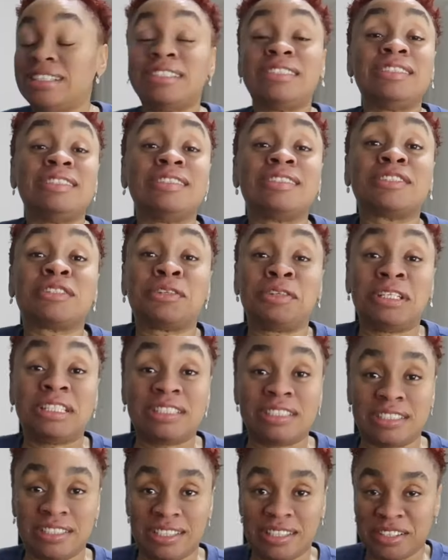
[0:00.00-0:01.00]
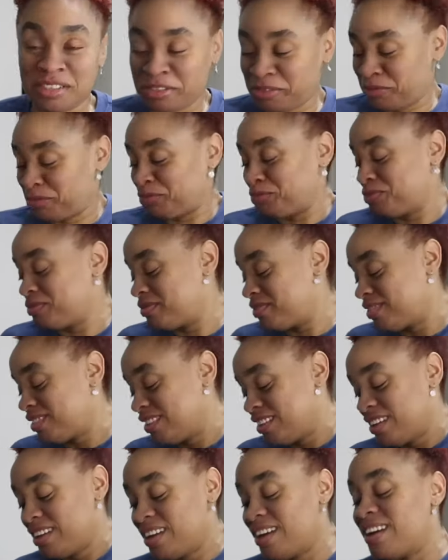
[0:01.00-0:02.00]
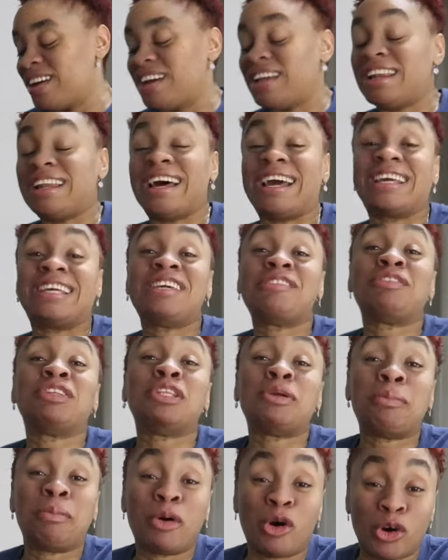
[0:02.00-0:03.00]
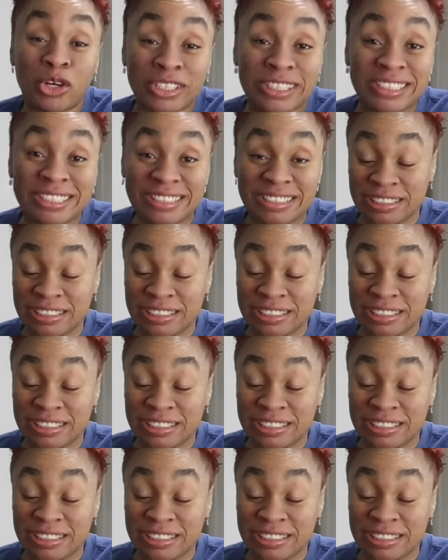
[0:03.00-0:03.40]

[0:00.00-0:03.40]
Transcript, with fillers: this is crazy like even the box